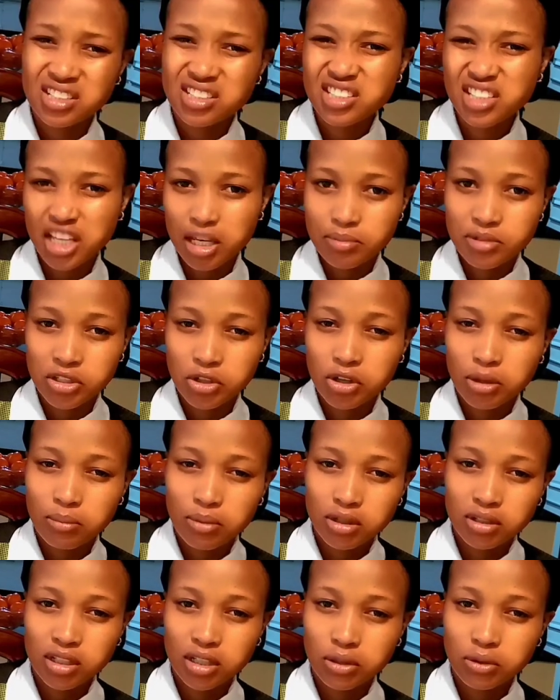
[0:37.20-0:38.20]
skeptical
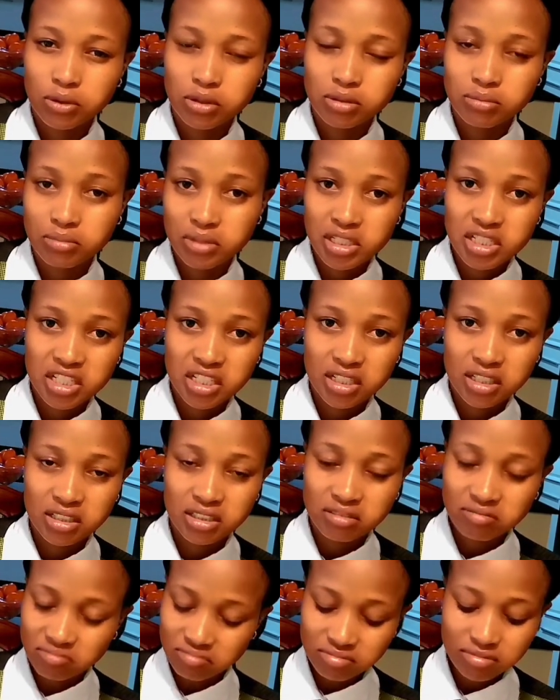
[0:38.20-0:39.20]
about the whole
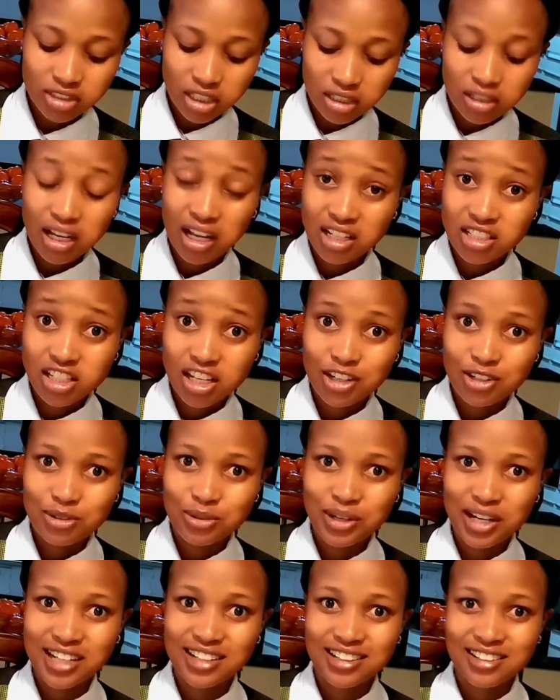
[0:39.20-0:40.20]
meeting. I'll tell you
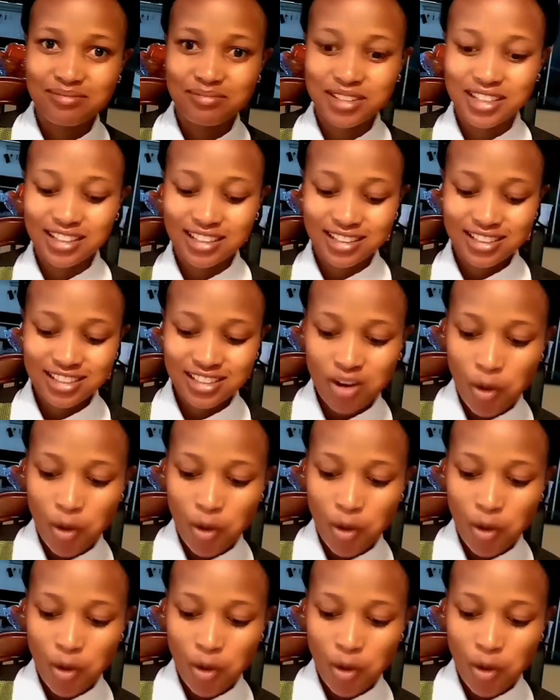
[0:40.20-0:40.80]
why in a minute.